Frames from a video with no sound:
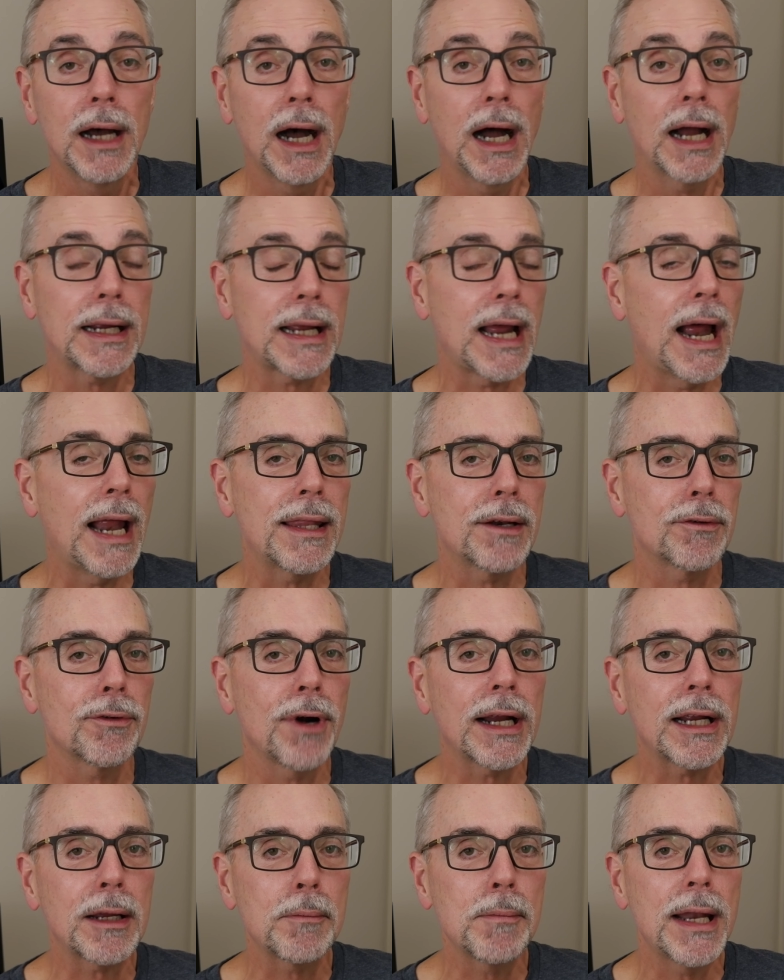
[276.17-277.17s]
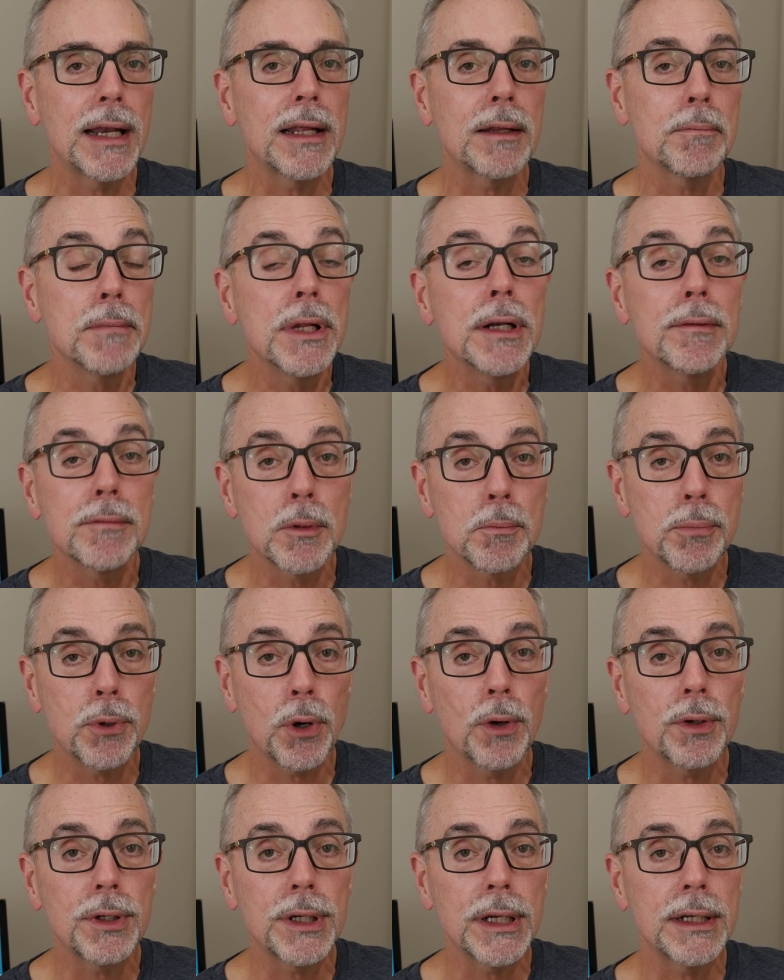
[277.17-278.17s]
Uh, kind of the recommended minimum
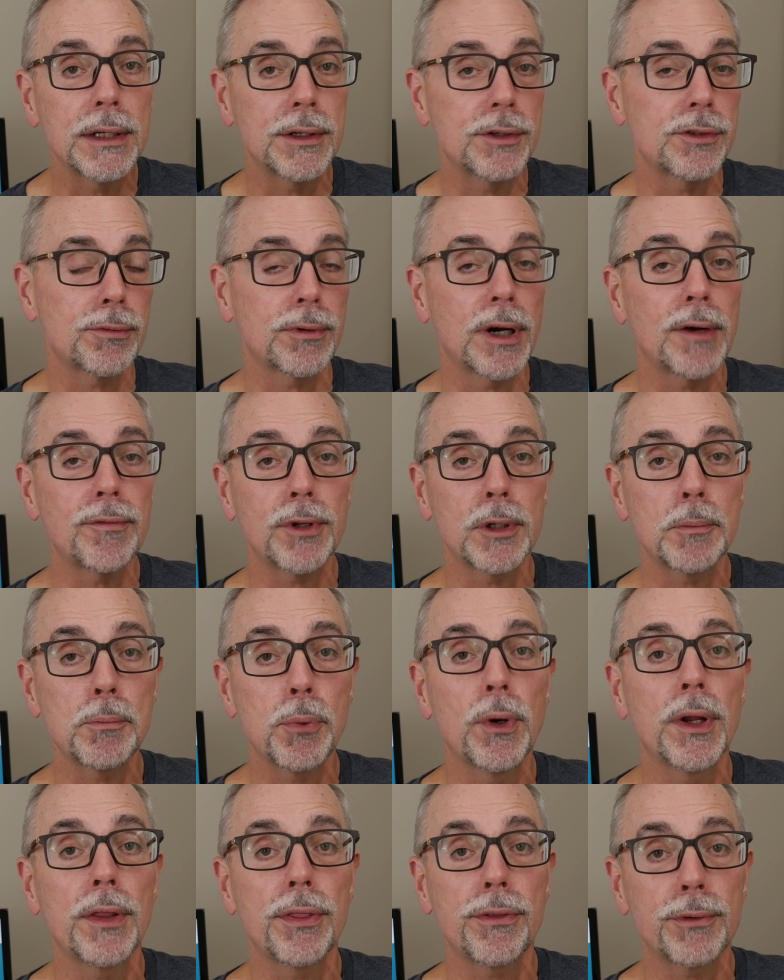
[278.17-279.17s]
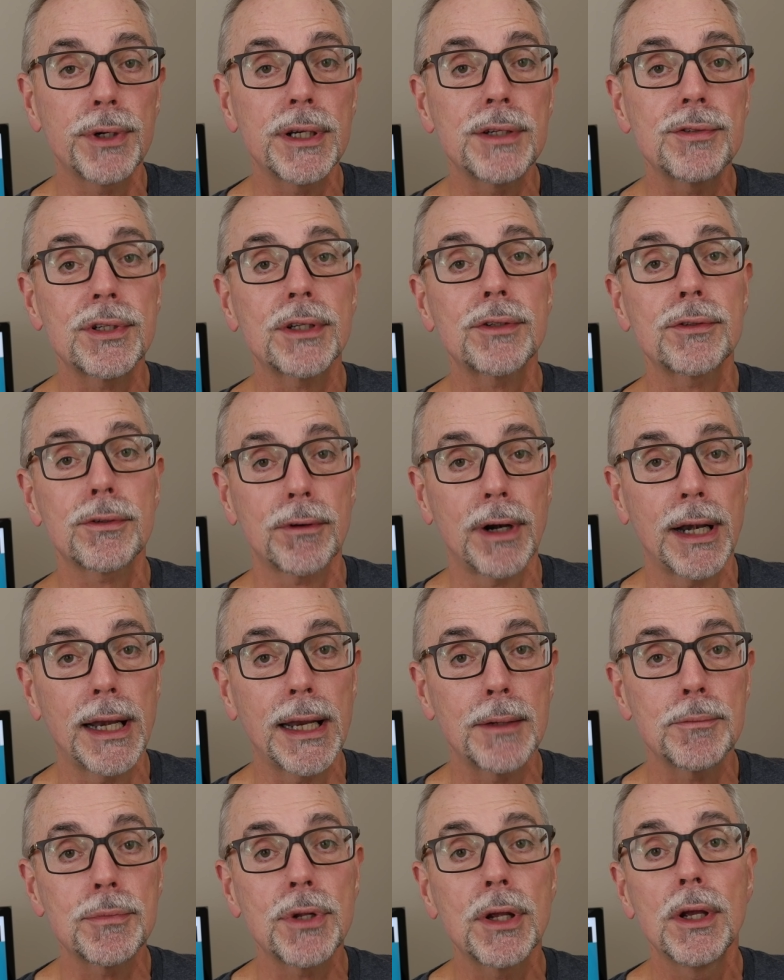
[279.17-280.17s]
protein is roughly zero point three six
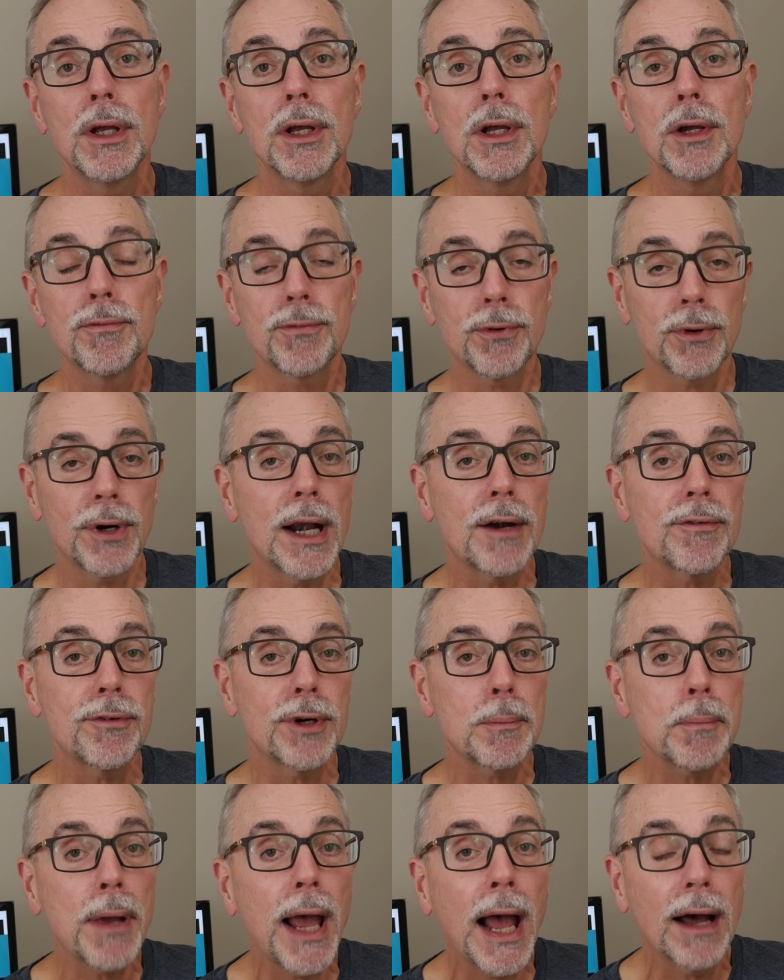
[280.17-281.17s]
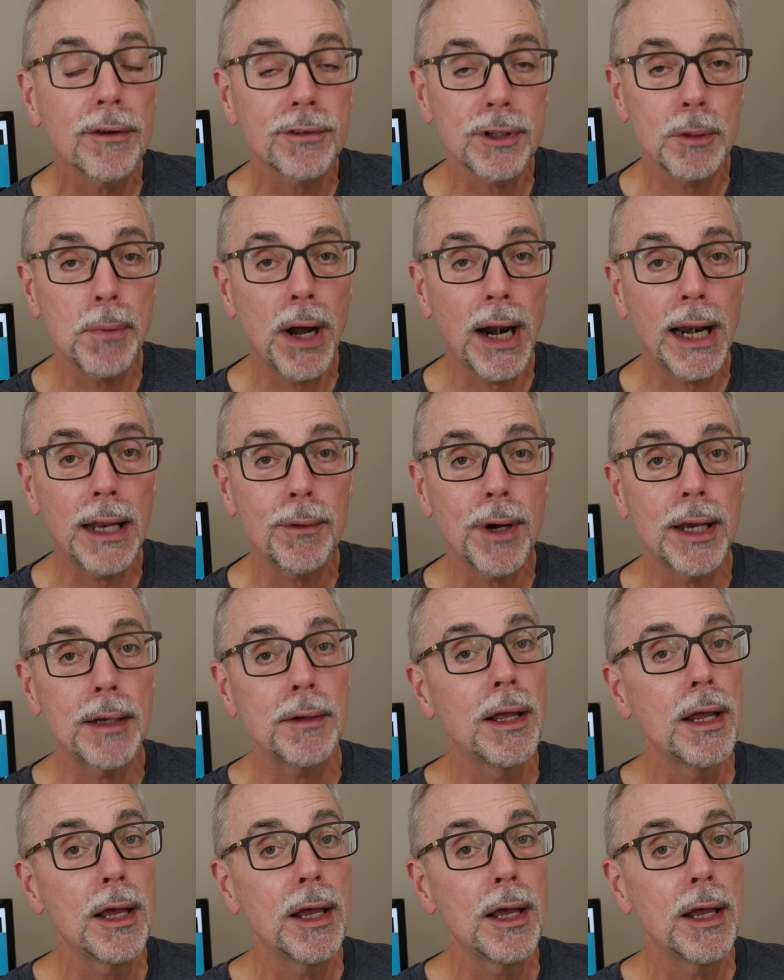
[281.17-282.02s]
grams for every pound of body weight.